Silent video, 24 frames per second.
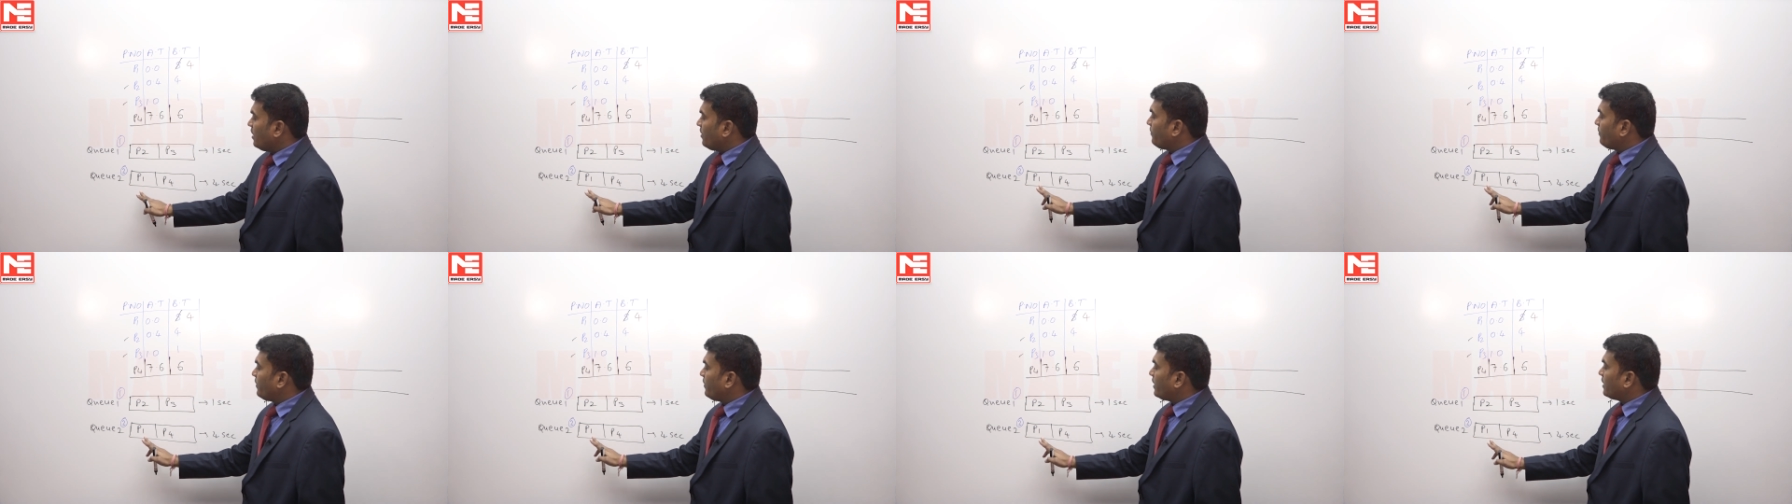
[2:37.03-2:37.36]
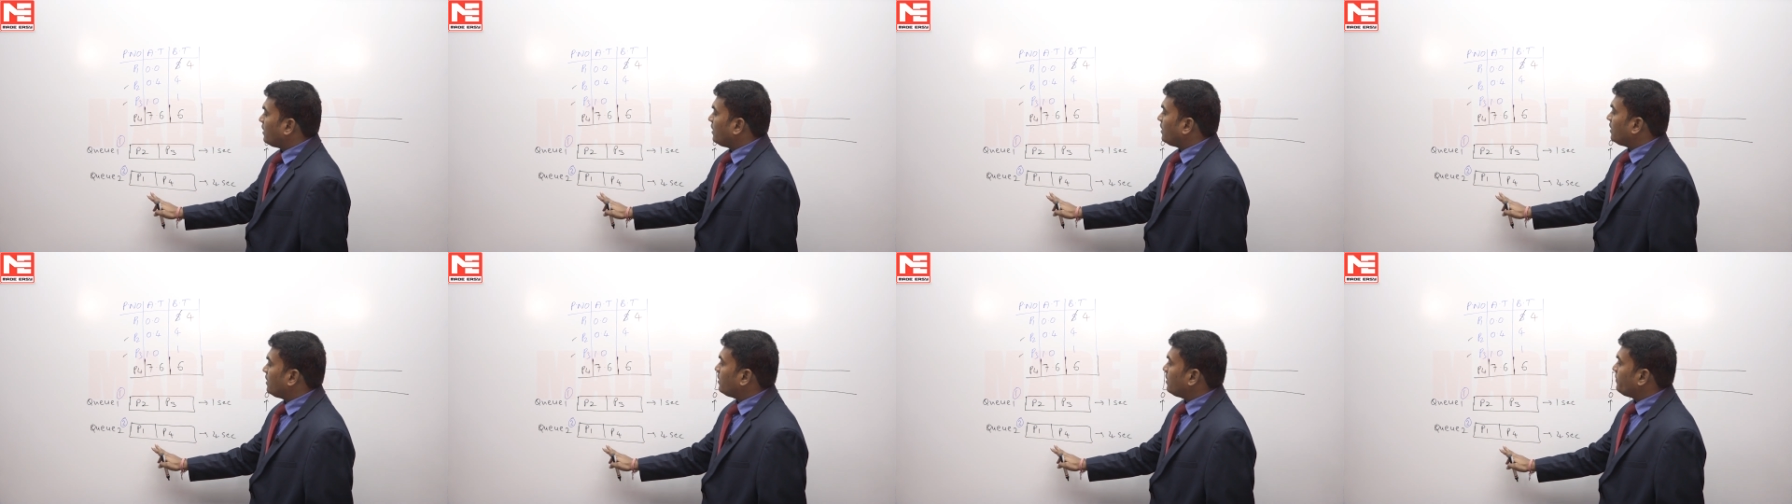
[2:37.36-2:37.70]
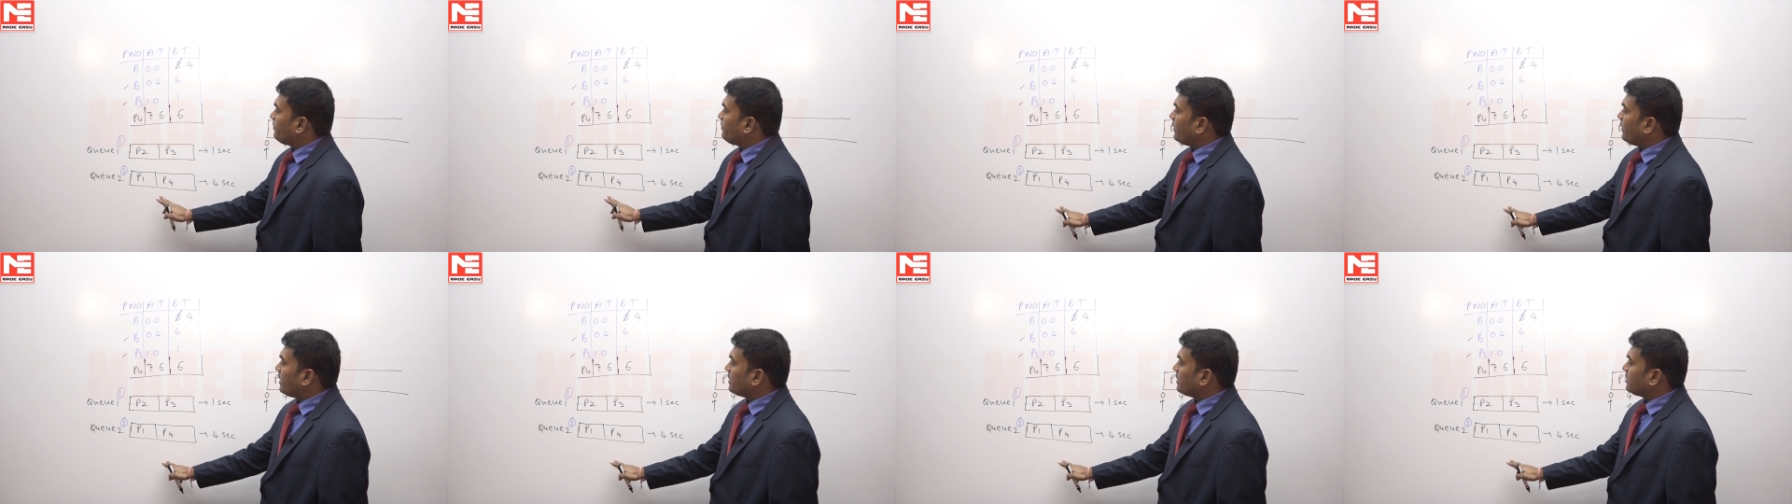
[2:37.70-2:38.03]
but uh,
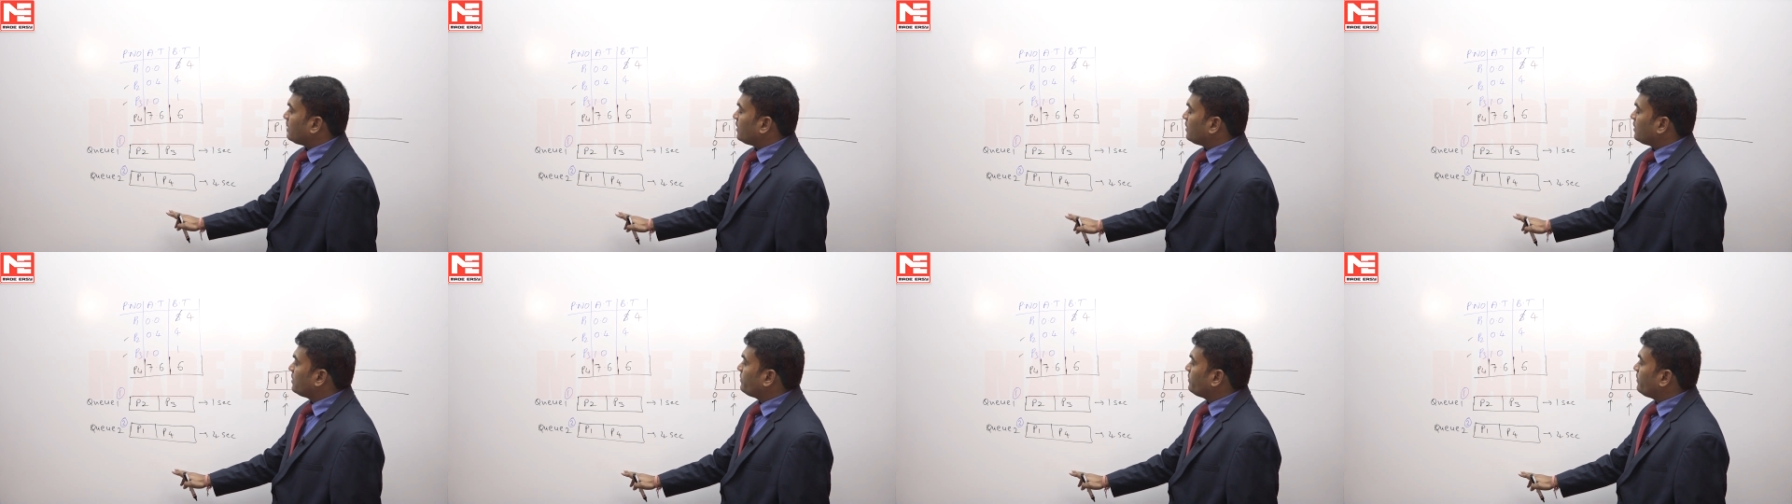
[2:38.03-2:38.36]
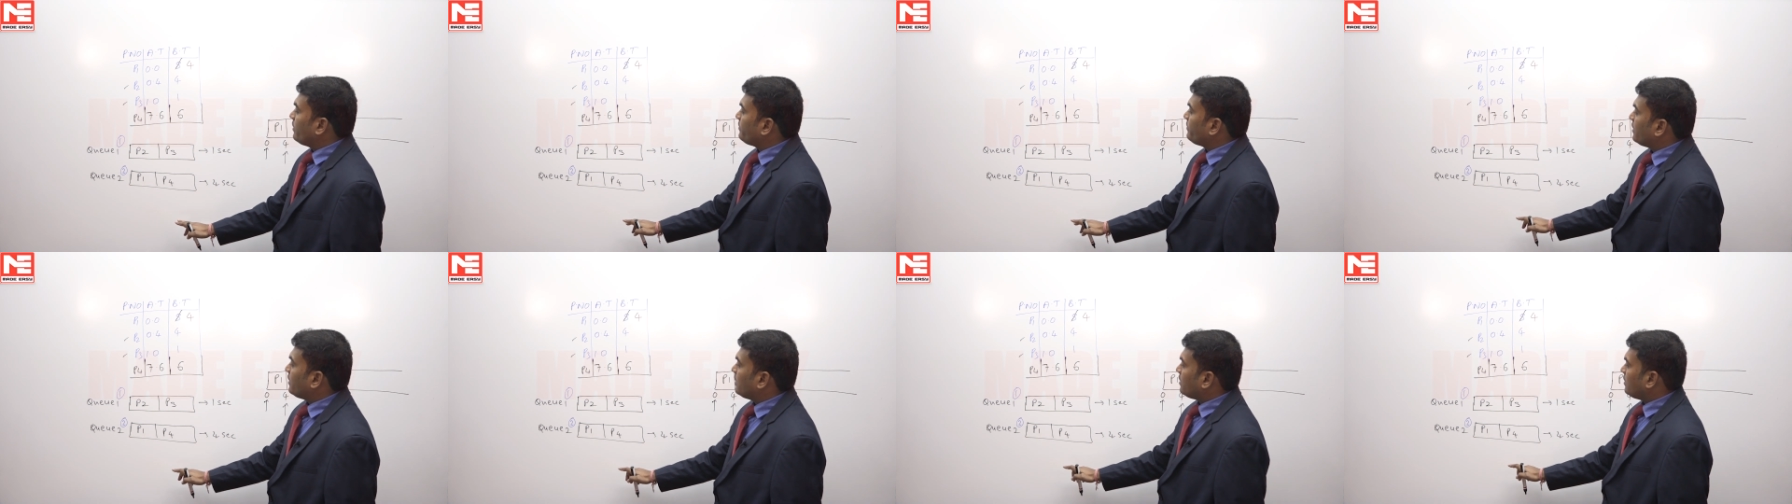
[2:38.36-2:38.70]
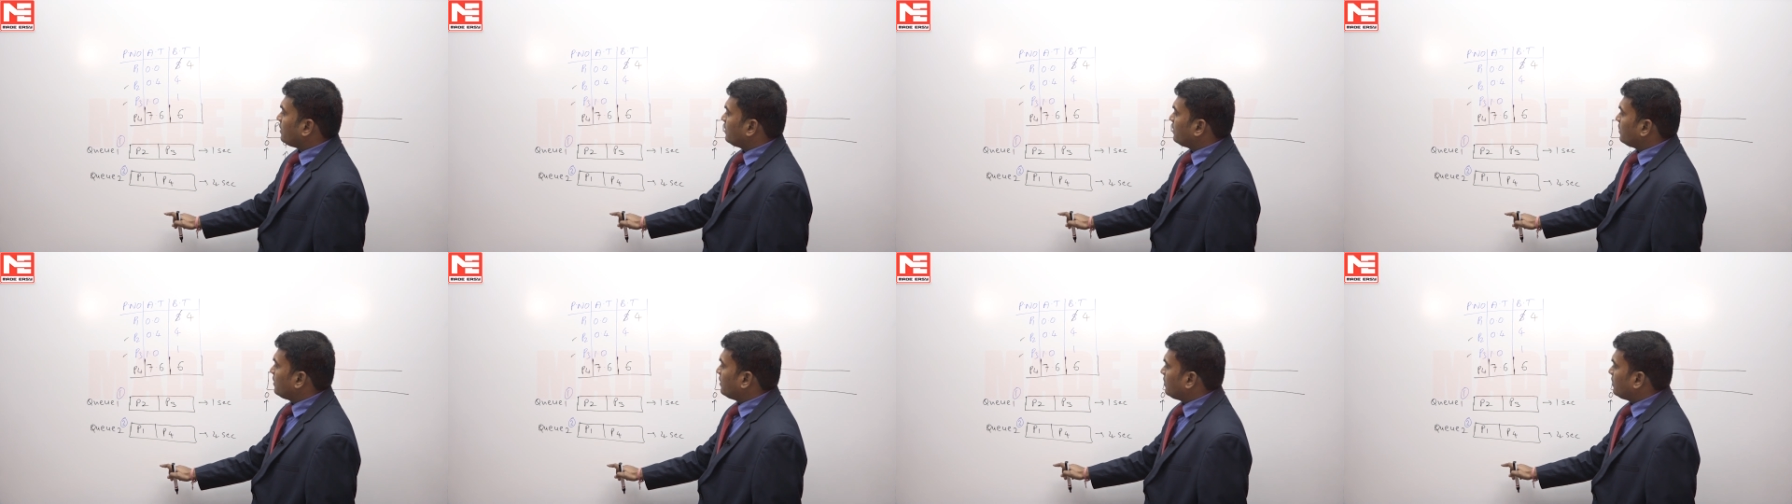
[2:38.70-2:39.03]
but
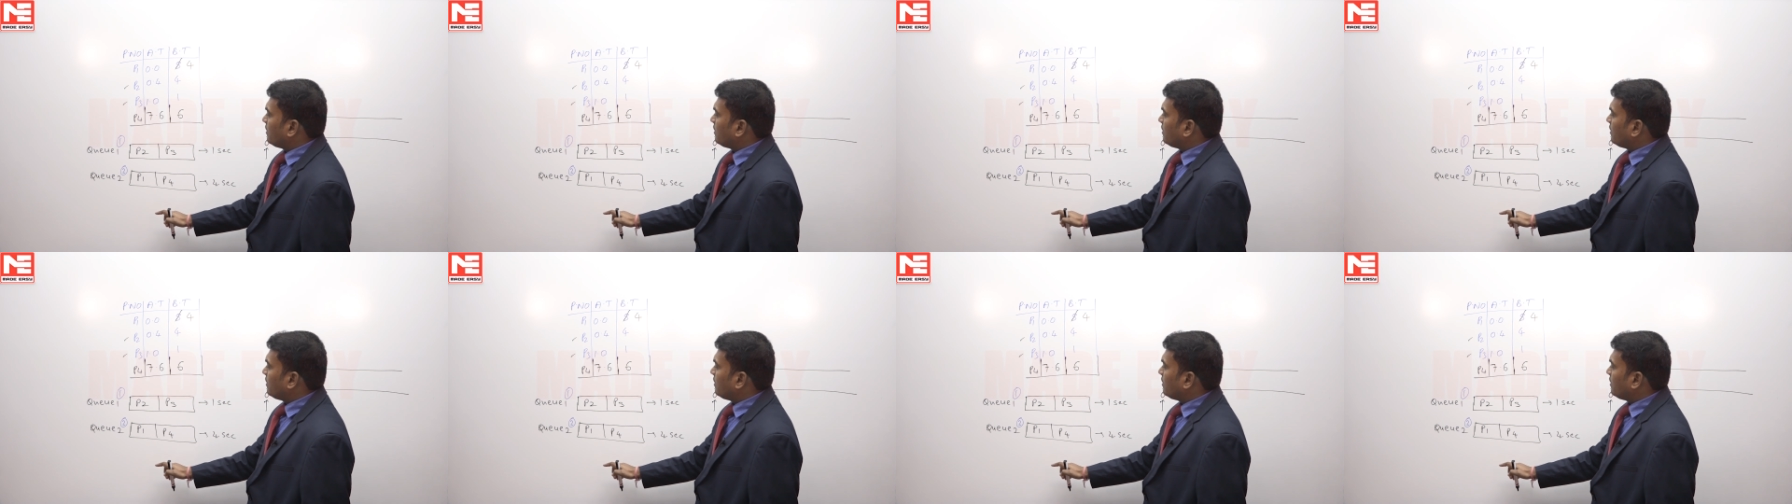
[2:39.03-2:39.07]
remember